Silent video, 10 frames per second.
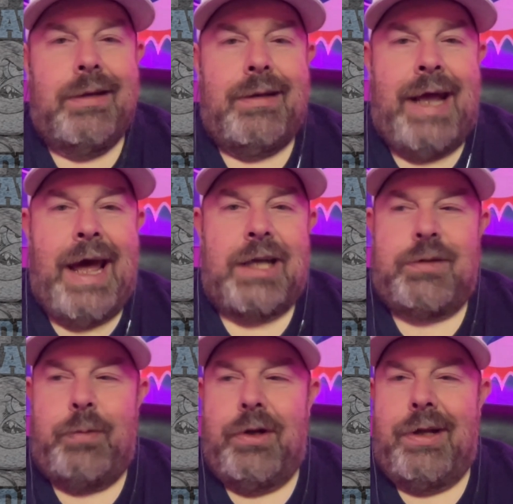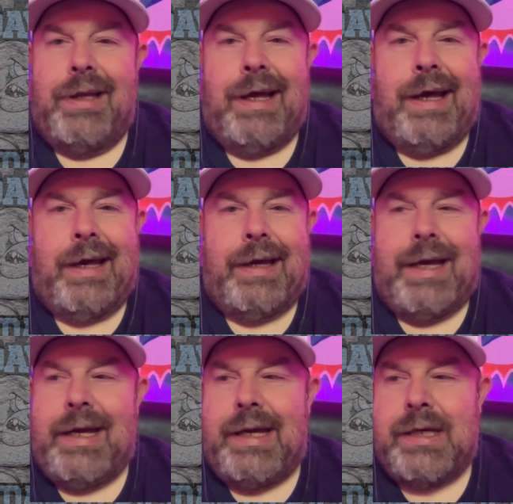Nashville
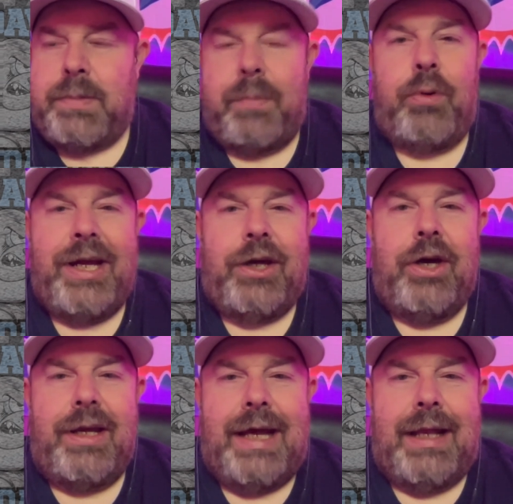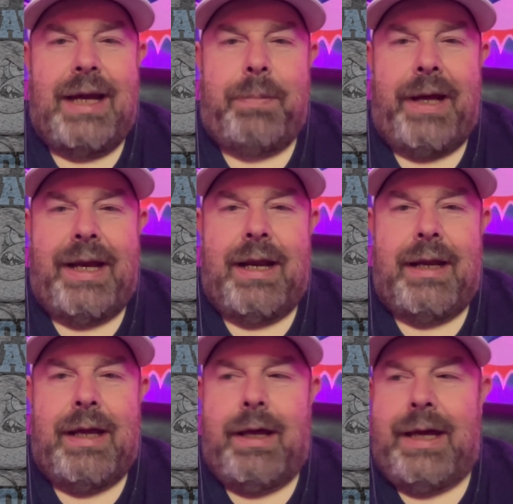uh, has been pretty good. They like playing
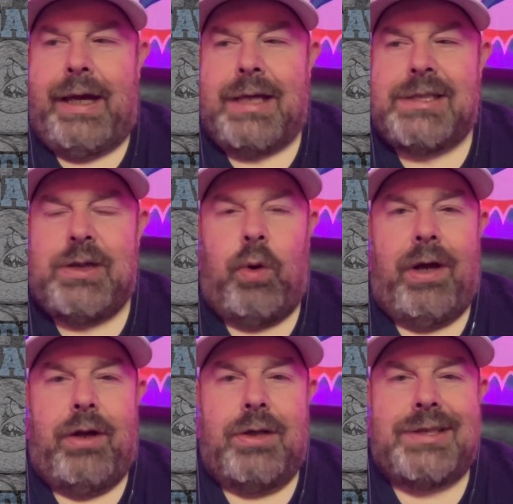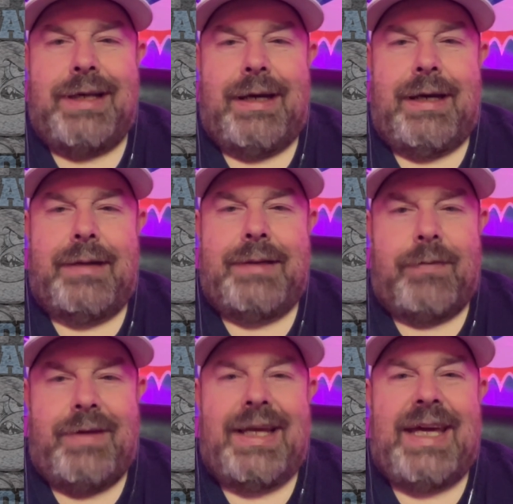uh, against the Oilers. Uh,
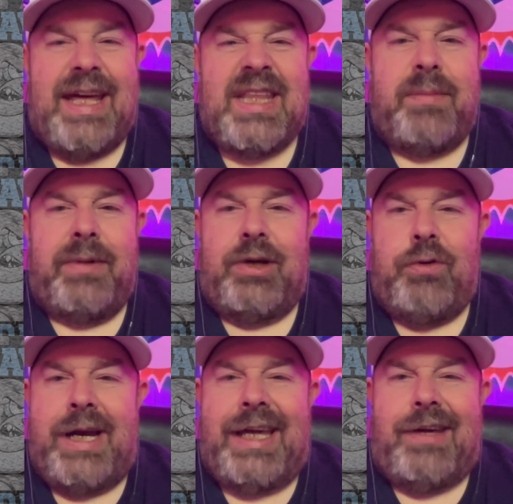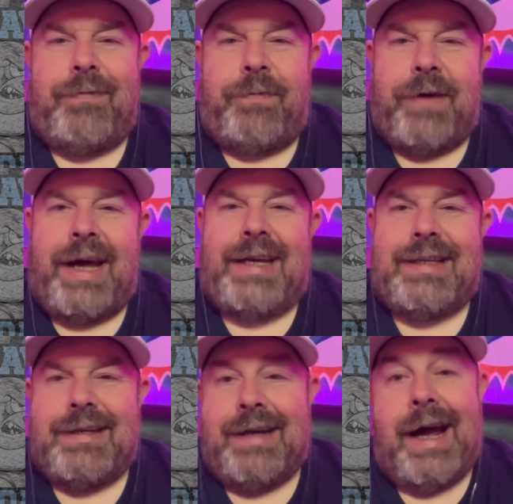definitely give them a gritty
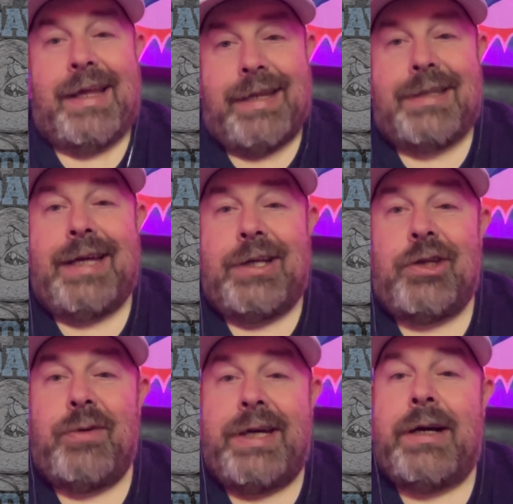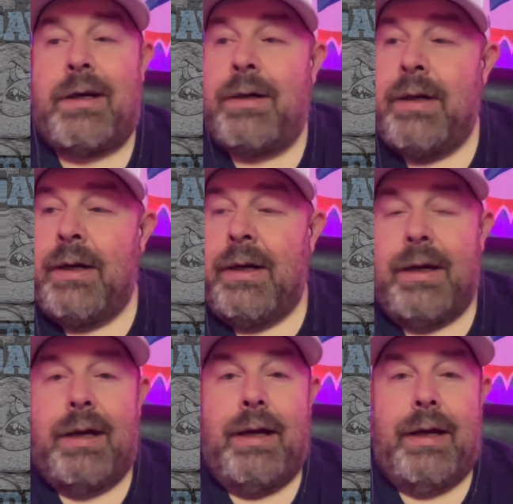fight, and I think they do here.
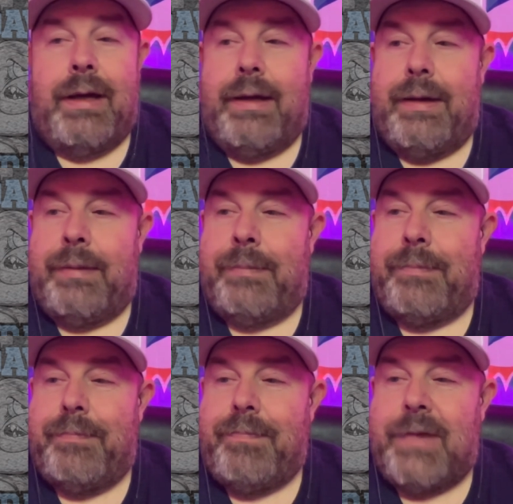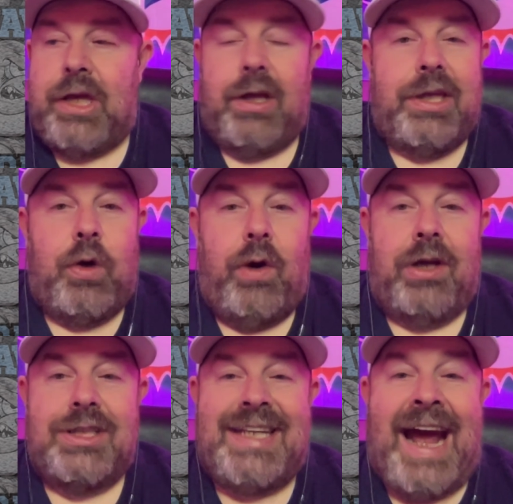Uh, um, you look at the
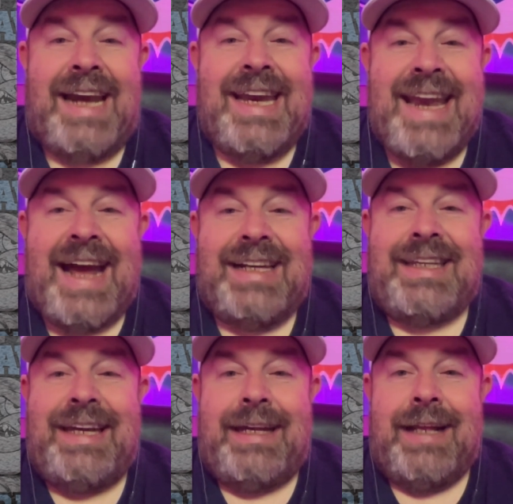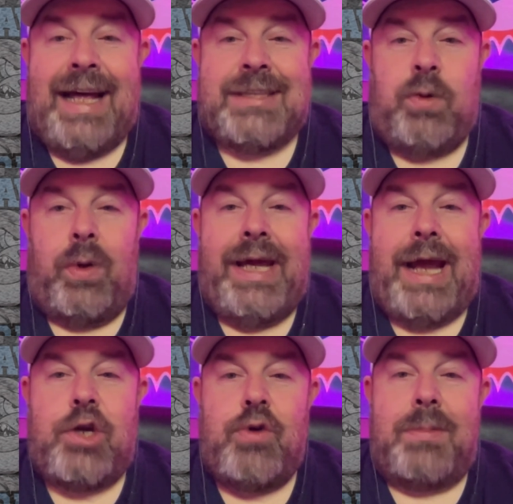Oilers, nine and nineteen in the last
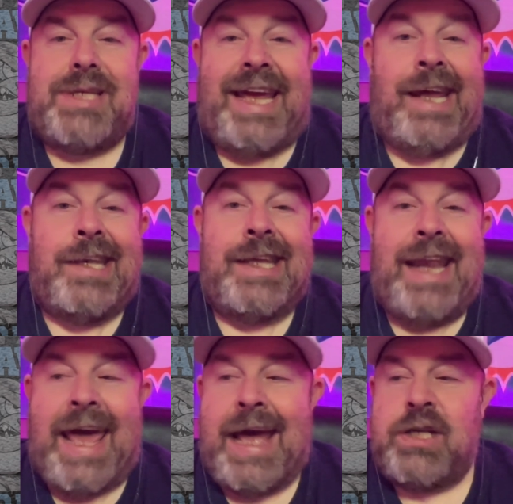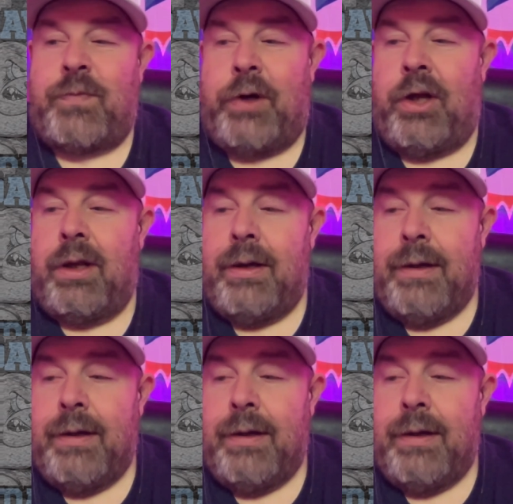twenty-eight trips into Nashville.